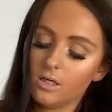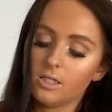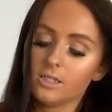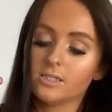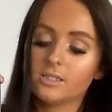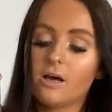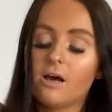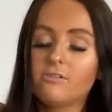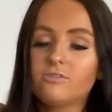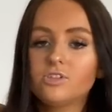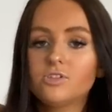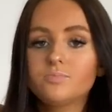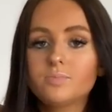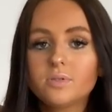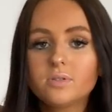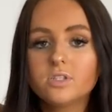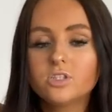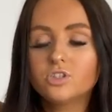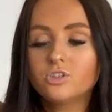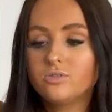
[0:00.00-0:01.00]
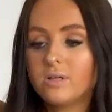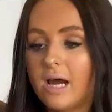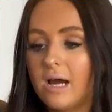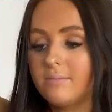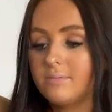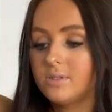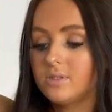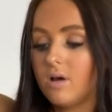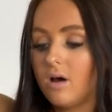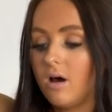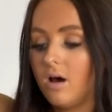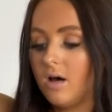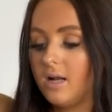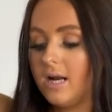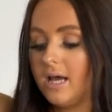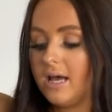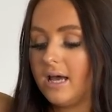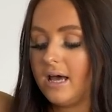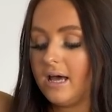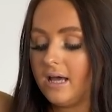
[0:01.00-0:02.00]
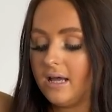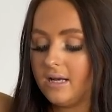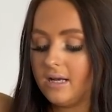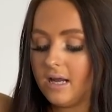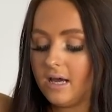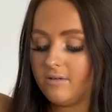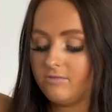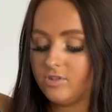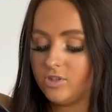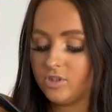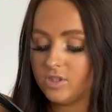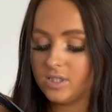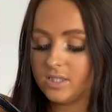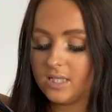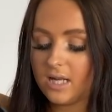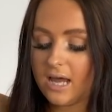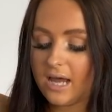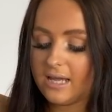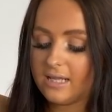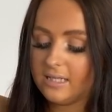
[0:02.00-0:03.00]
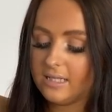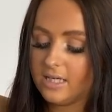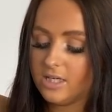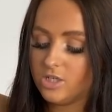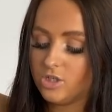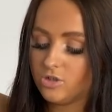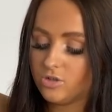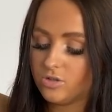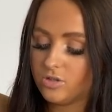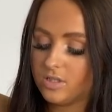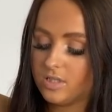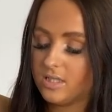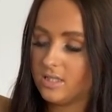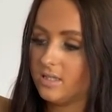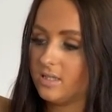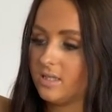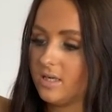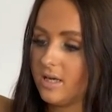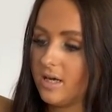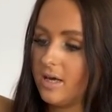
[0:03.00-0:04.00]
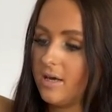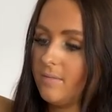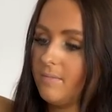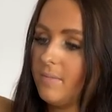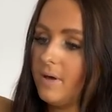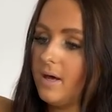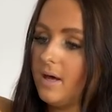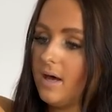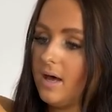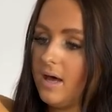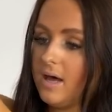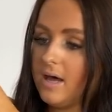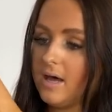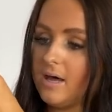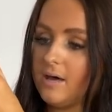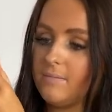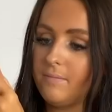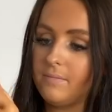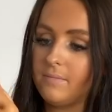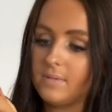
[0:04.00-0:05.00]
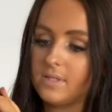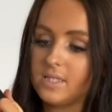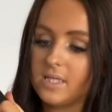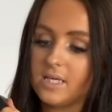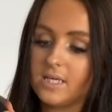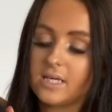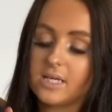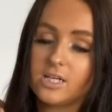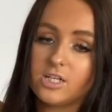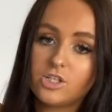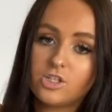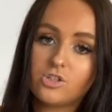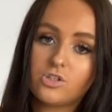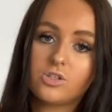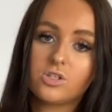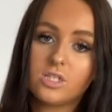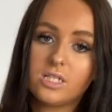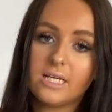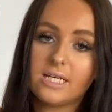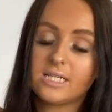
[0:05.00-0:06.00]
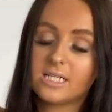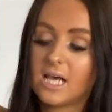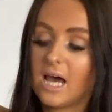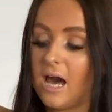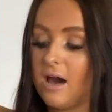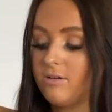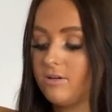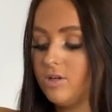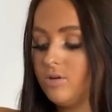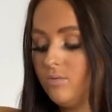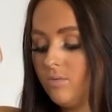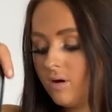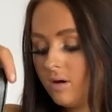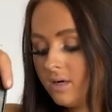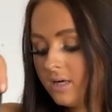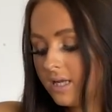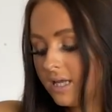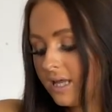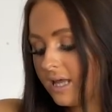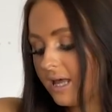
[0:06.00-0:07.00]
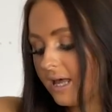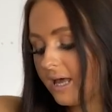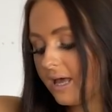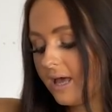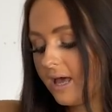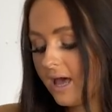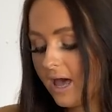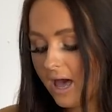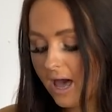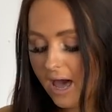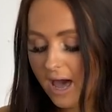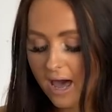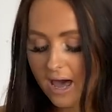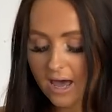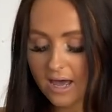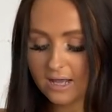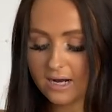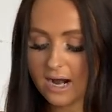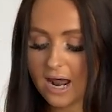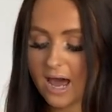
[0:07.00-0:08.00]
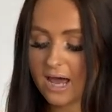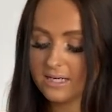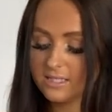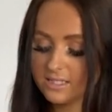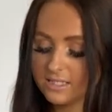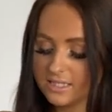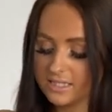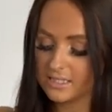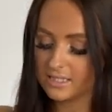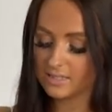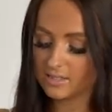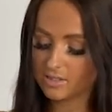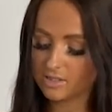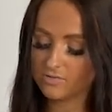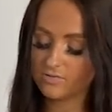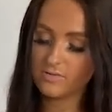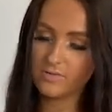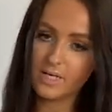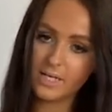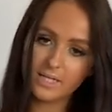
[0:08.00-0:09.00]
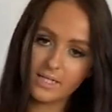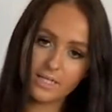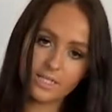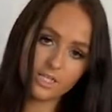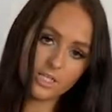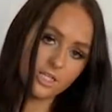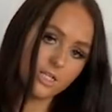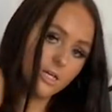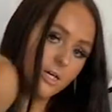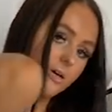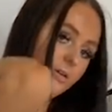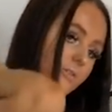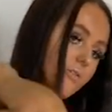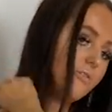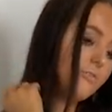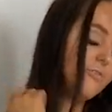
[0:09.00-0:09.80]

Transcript: So I've just put the straps on and I've just slightly adjusted them, so you can adjust it to how you want it. And I just think it's really cute